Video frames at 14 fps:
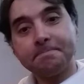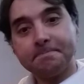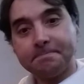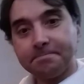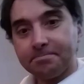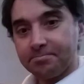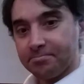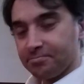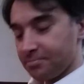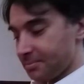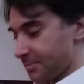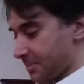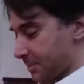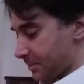
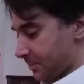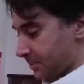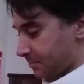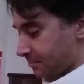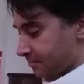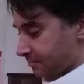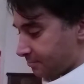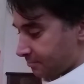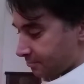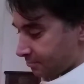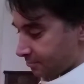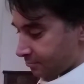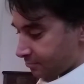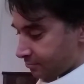
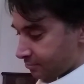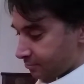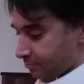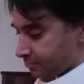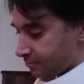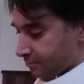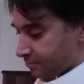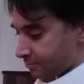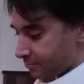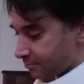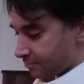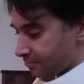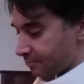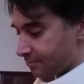
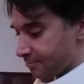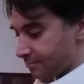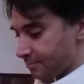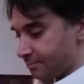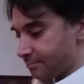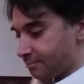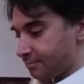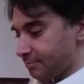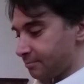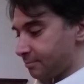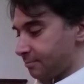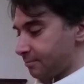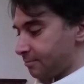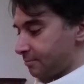
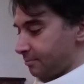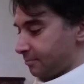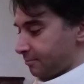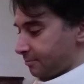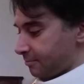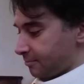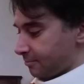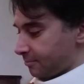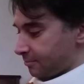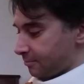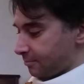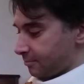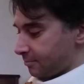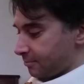
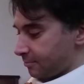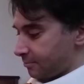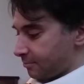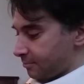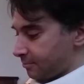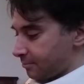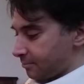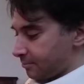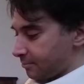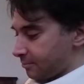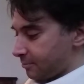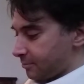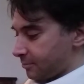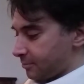
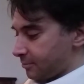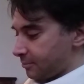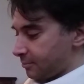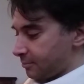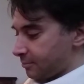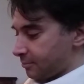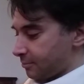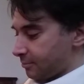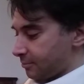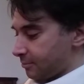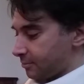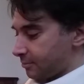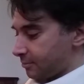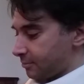Nothing is said.